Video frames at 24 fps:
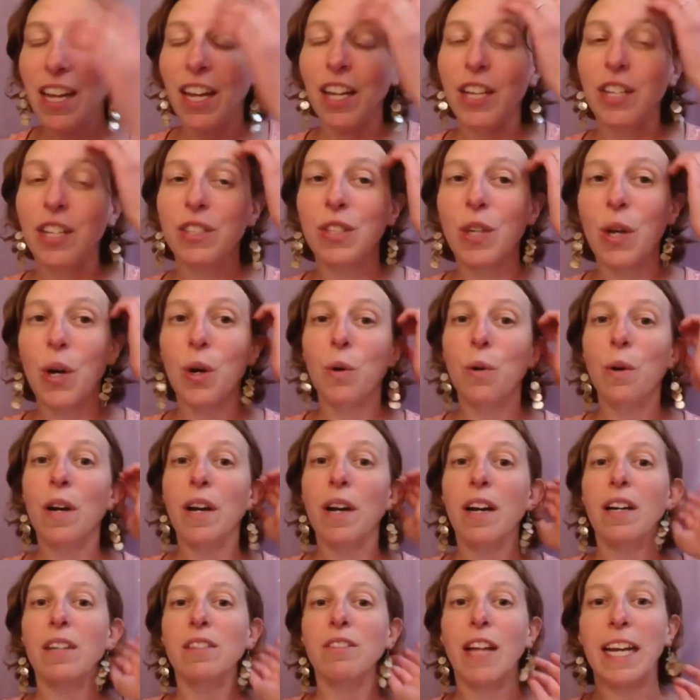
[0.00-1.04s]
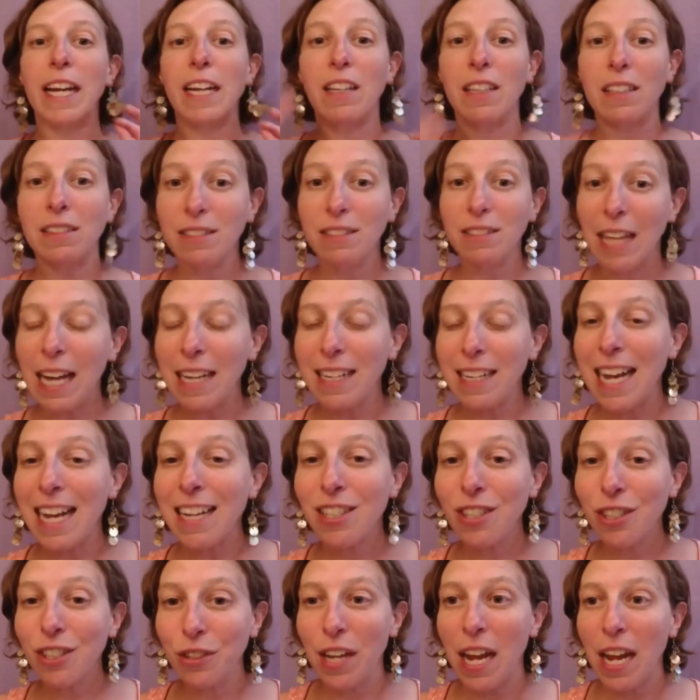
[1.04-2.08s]
So like
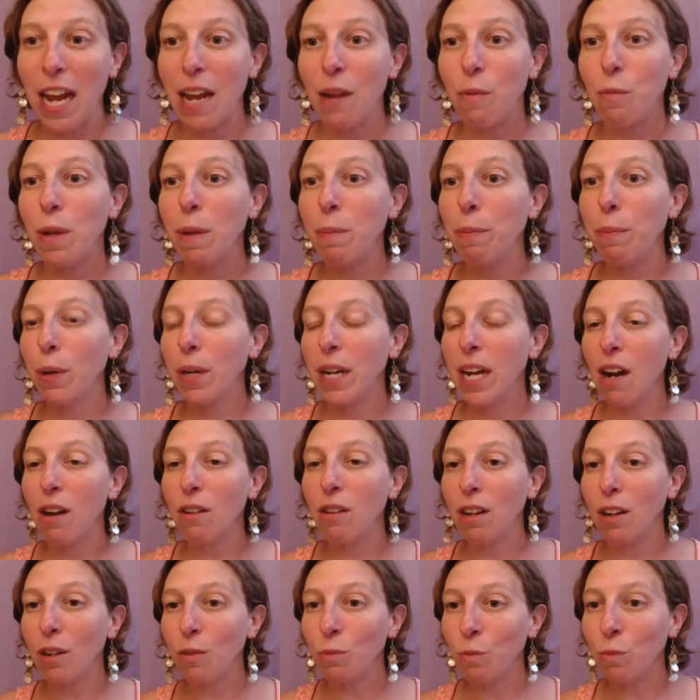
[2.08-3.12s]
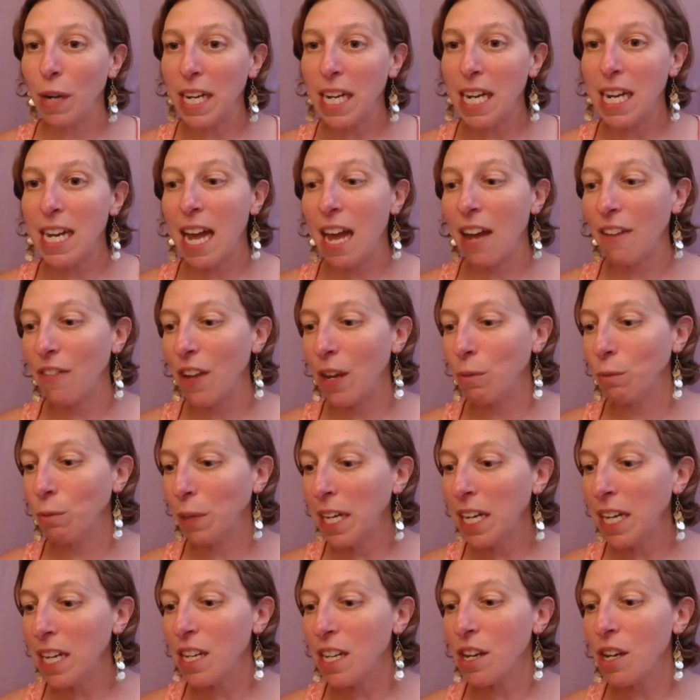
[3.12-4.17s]
yesterday, we put out on Reiki Cafe
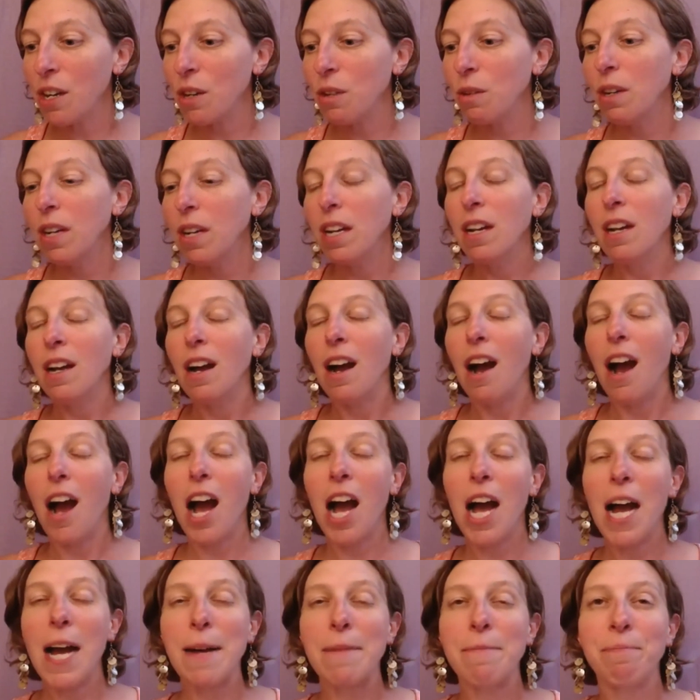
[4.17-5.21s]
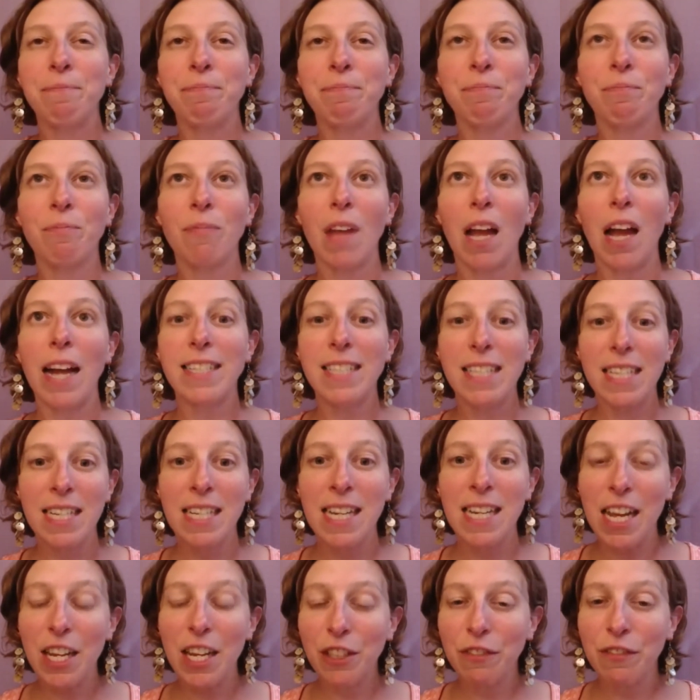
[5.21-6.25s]
Radio, I did an
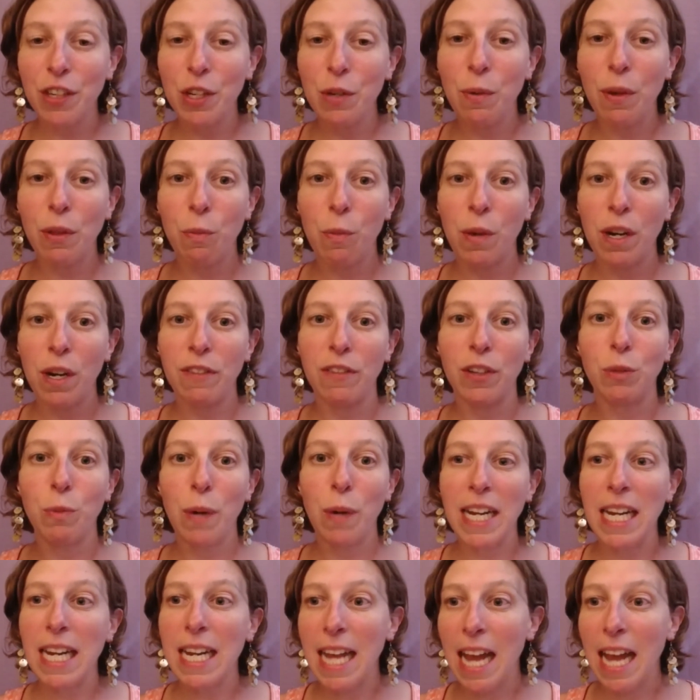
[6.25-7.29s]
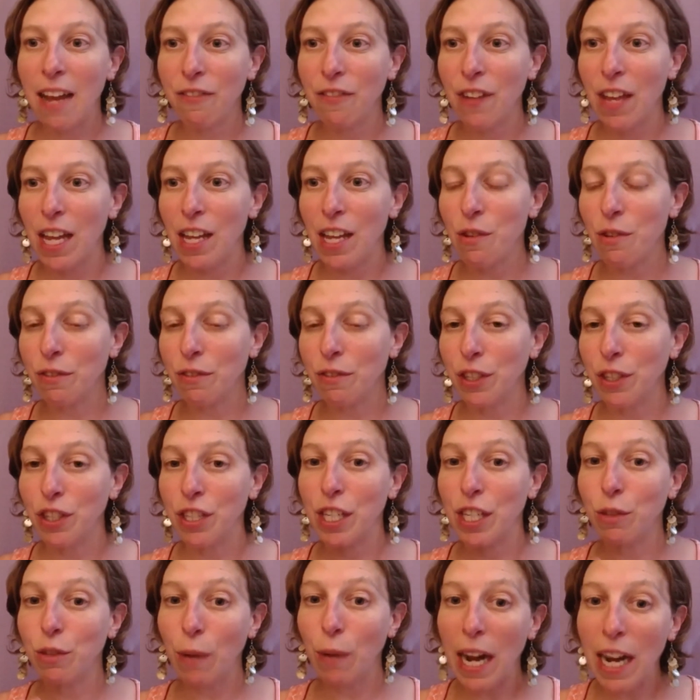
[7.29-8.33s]
interview with one of our Reiki Cafe University
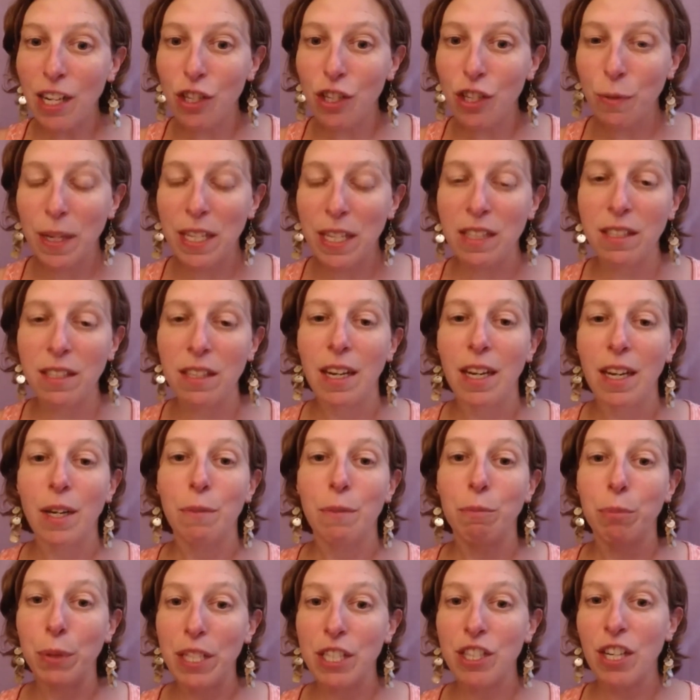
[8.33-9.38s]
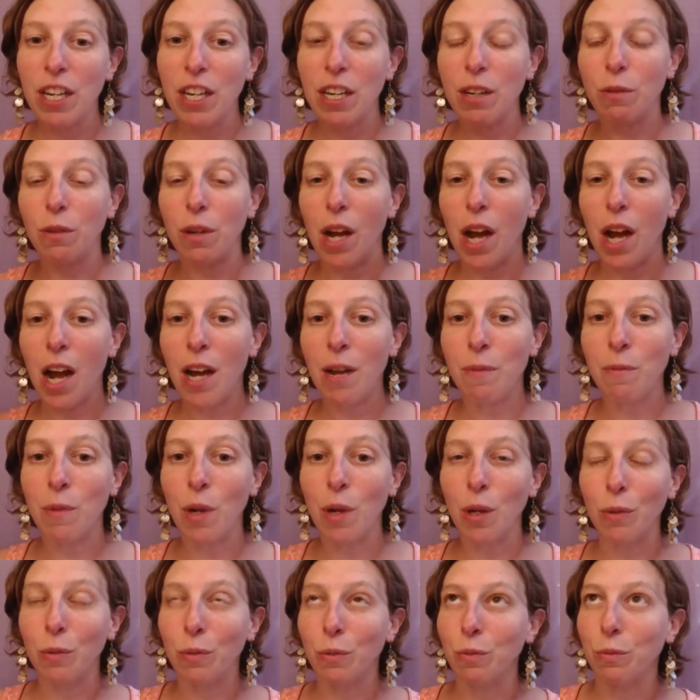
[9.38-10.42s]
graduates, Bridget
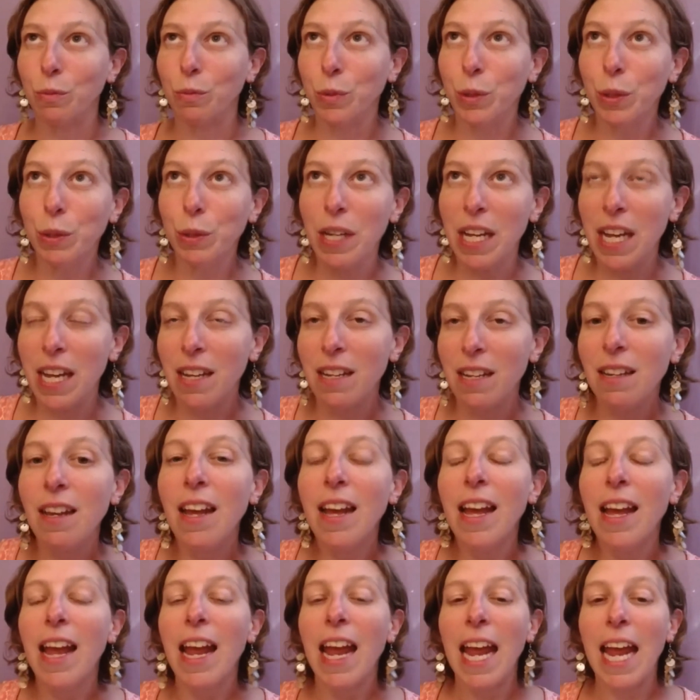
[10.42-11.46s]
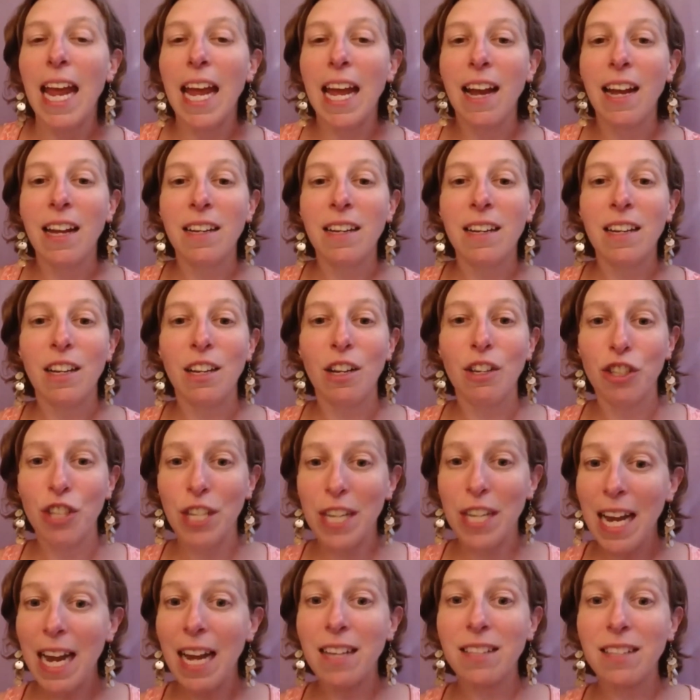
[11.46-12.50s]
Rudin, and she
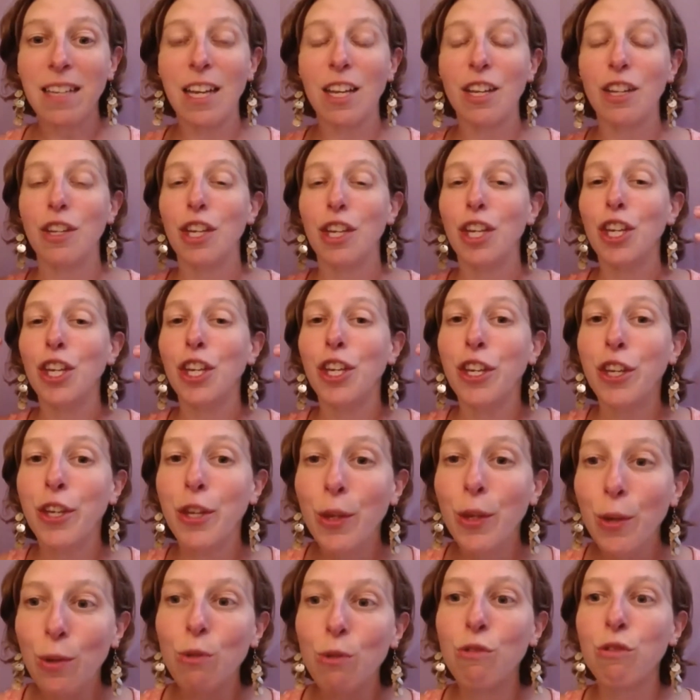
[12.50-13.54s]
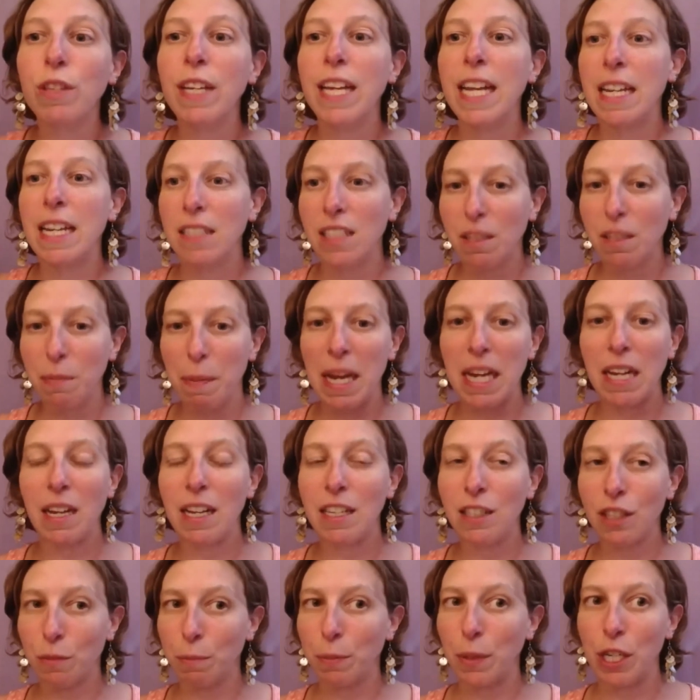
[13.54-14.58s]
has a hugely
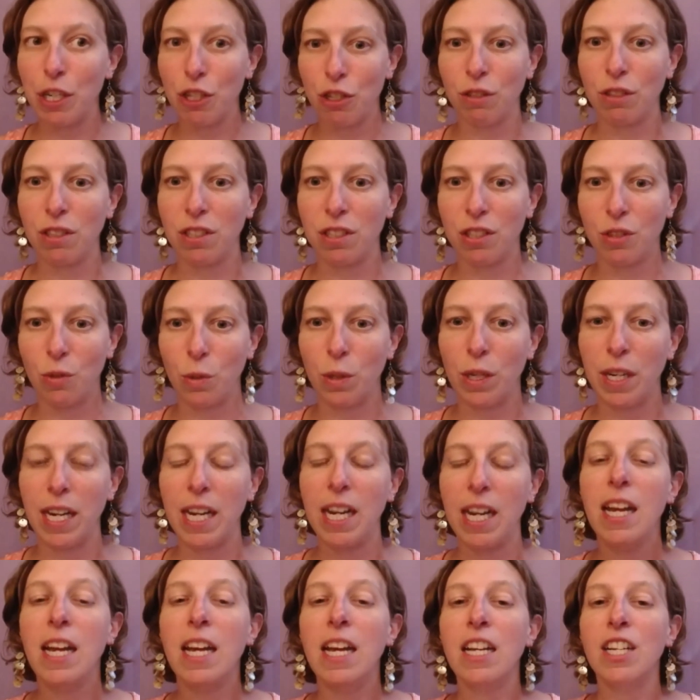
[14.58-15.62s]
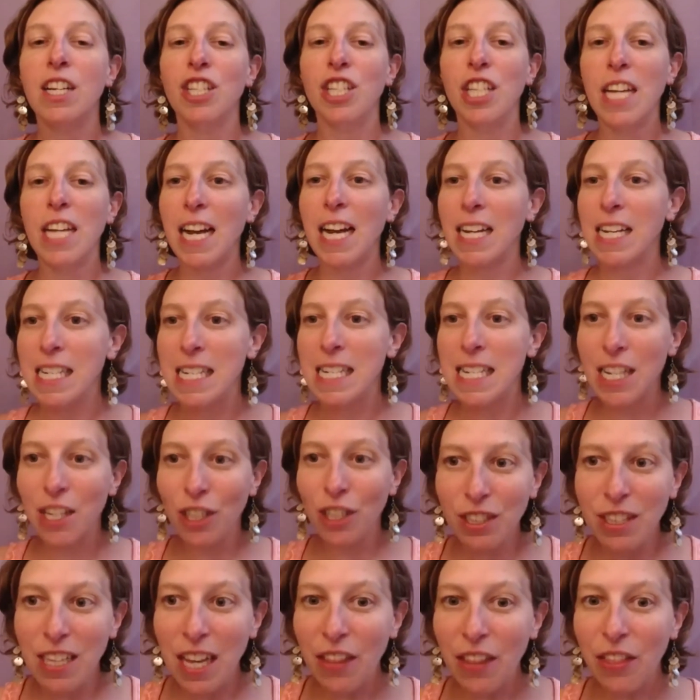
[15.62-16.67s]
inspirational story. She had
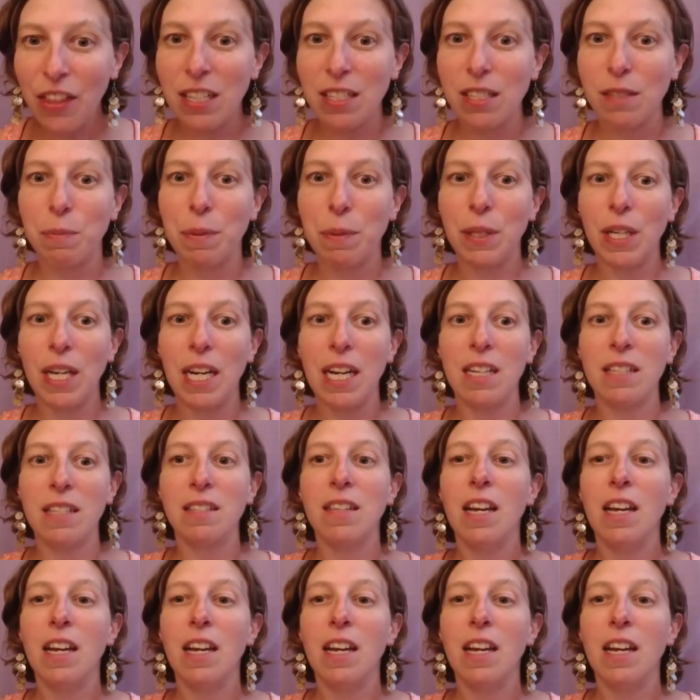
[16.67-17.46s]
near-death experience.